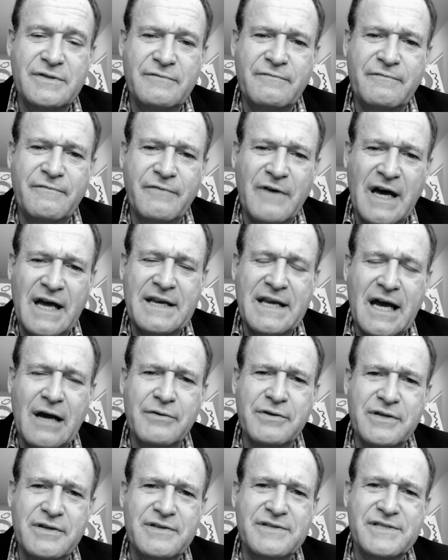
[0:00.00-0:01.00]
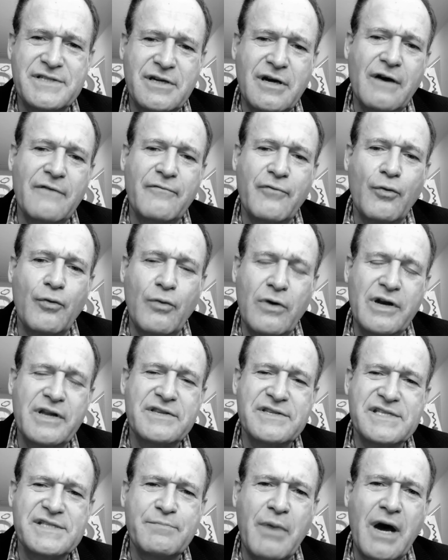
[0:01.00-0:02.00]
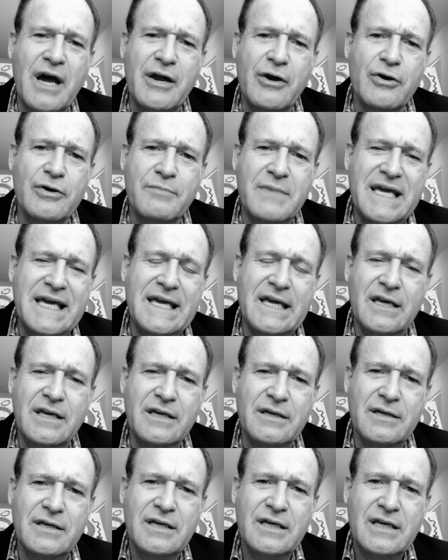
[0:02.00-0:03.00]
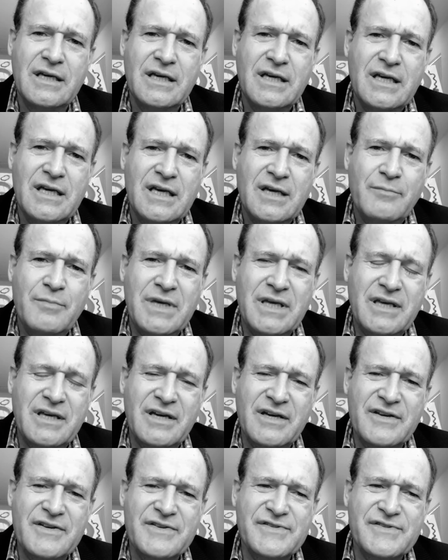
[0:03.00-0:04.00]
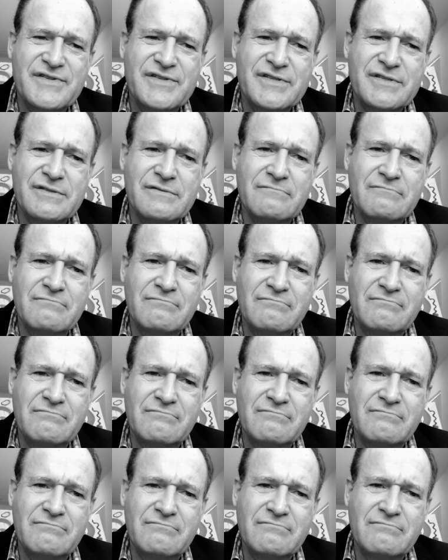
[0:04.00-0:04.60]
find out, to discover what inspired me, because